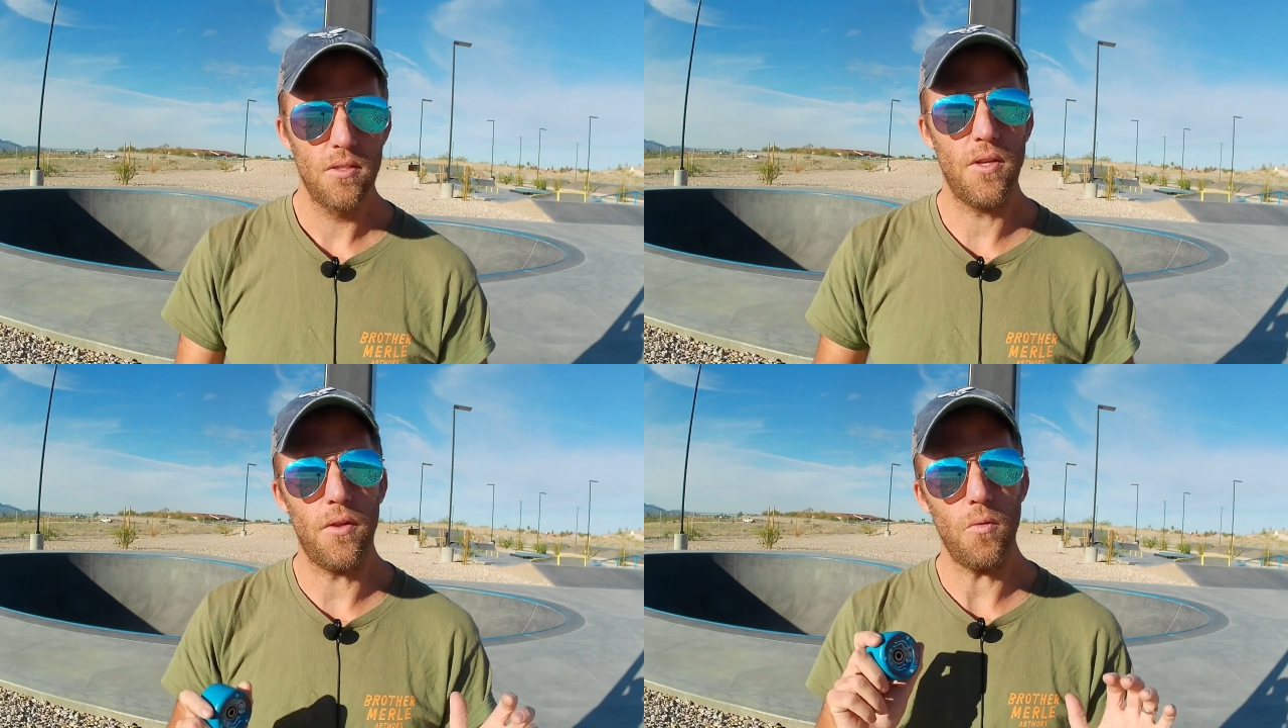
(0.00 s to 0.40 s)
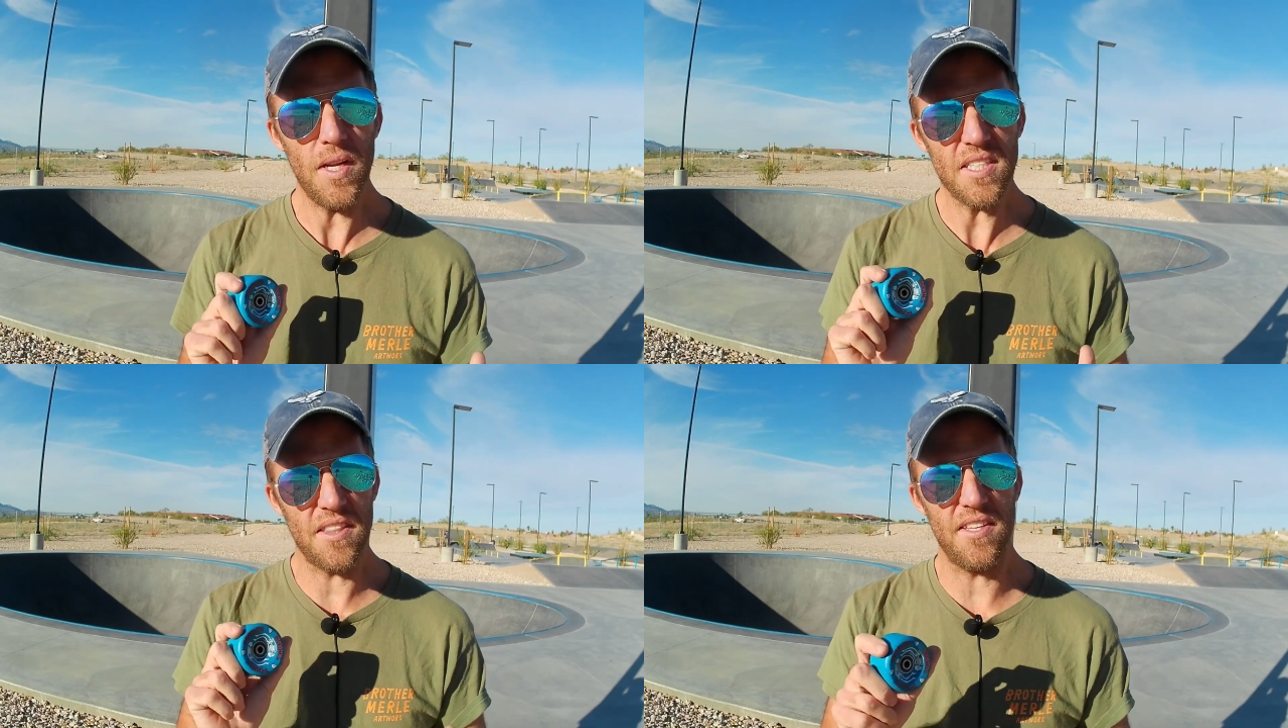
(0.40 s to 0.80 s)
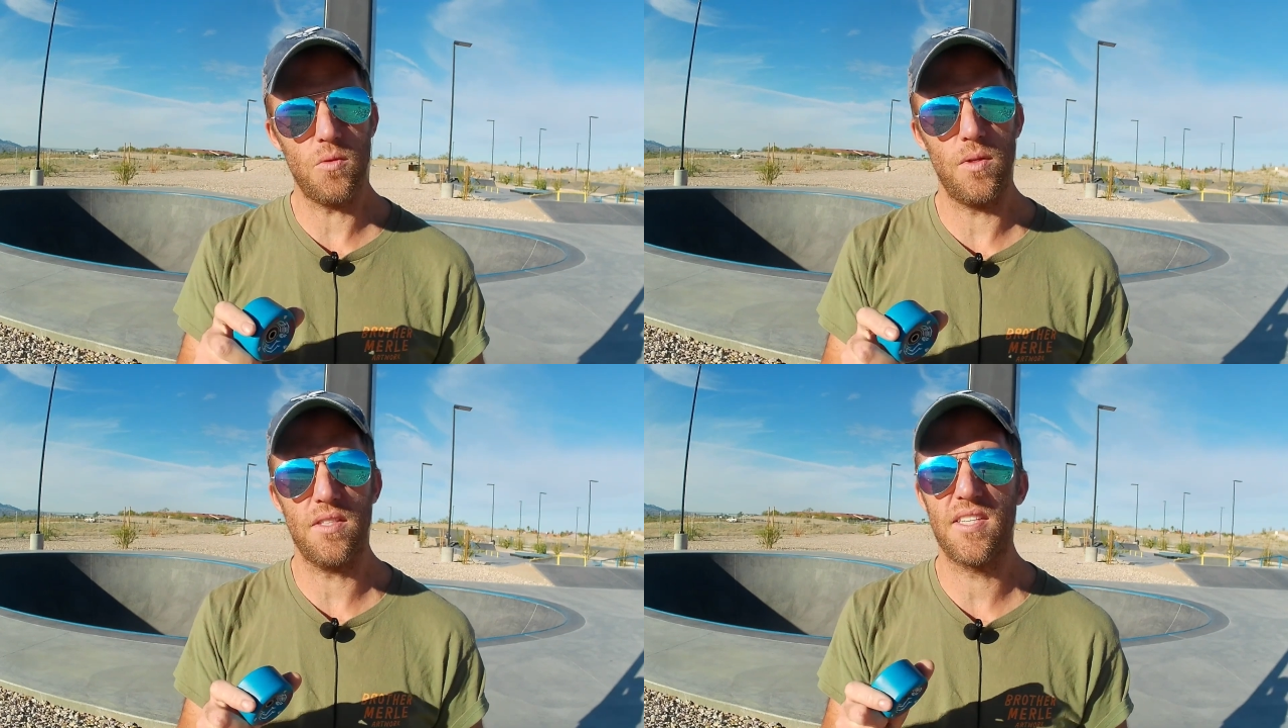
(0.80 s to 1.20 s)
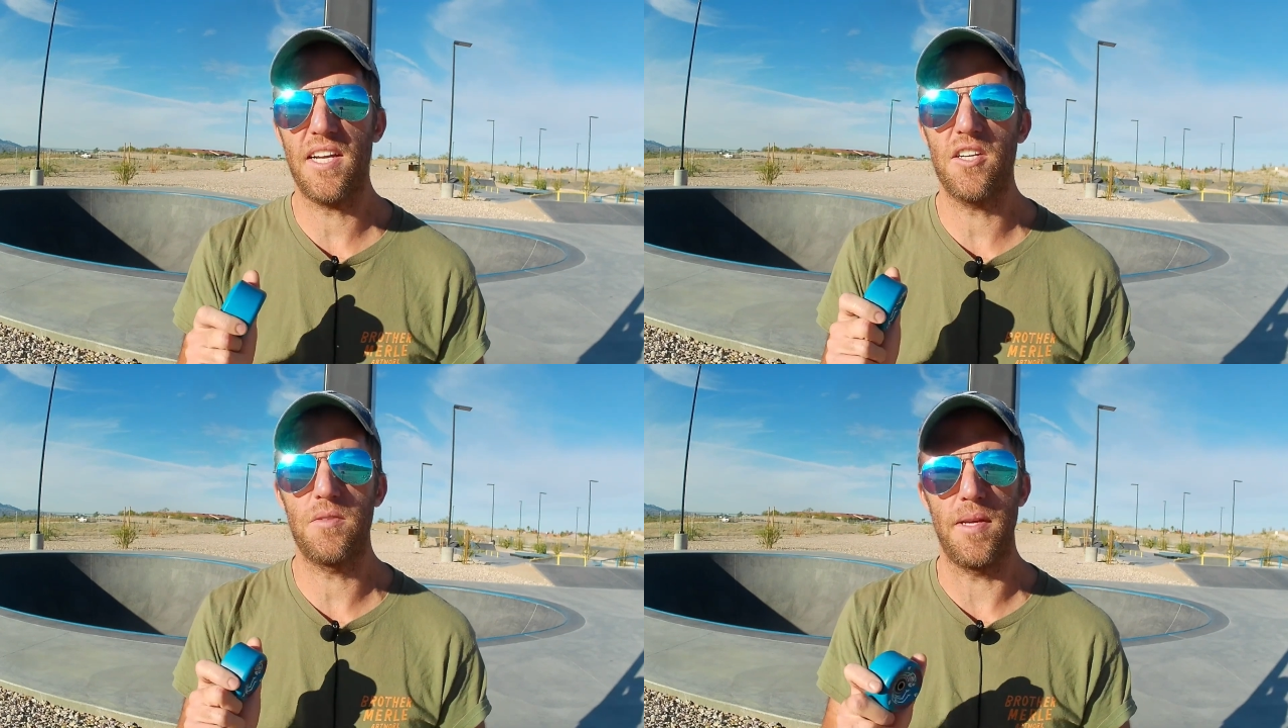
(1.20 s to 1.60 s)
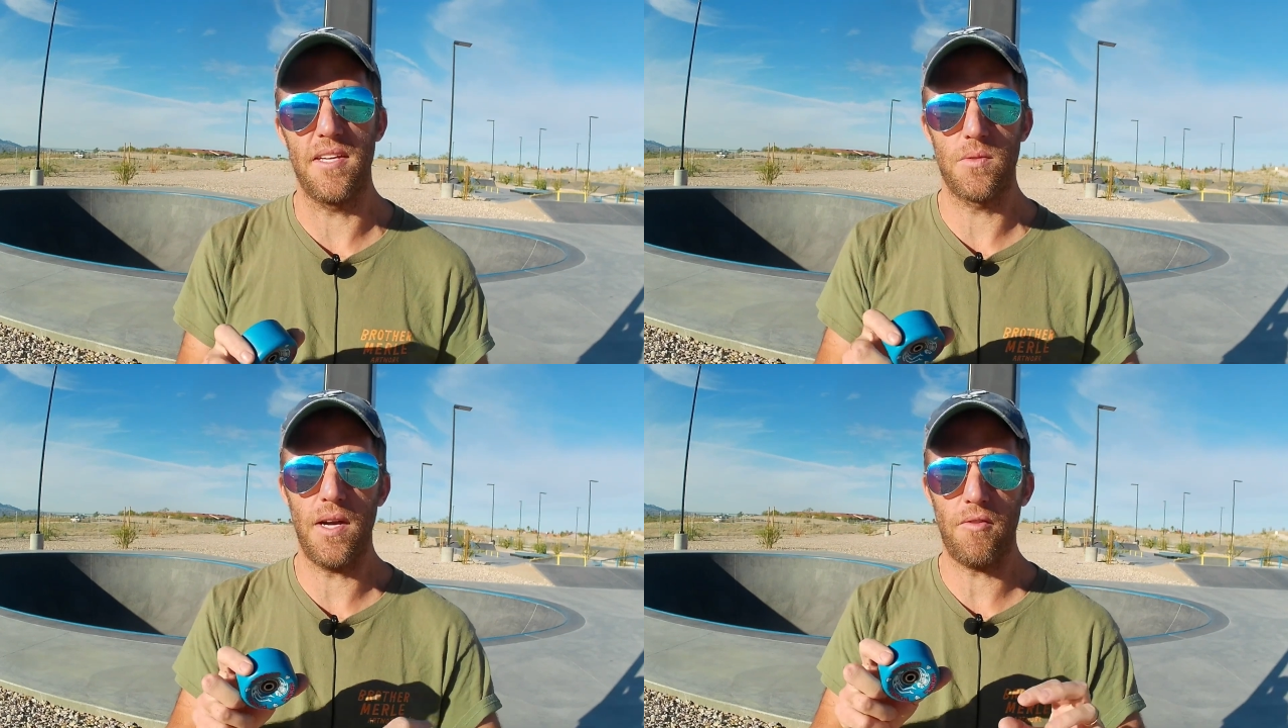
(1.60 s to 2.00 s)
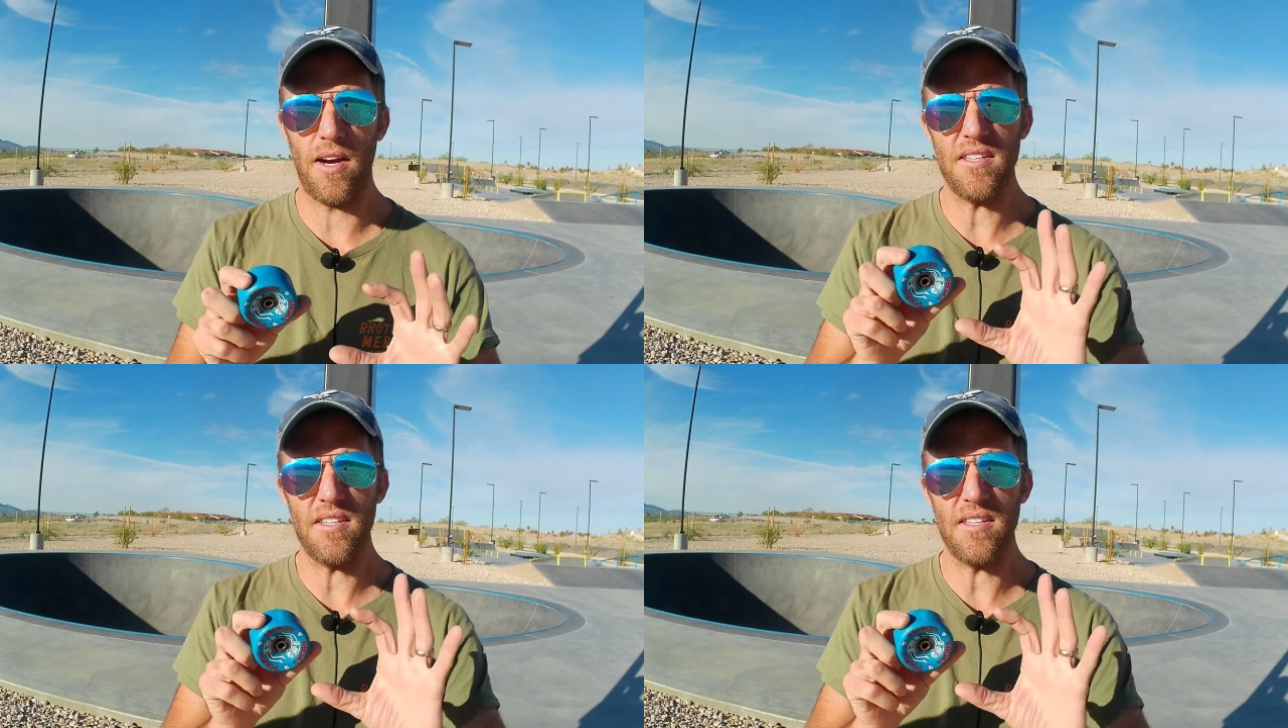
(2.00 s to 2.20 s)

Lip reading: So the reason this wheel scares me is whenever I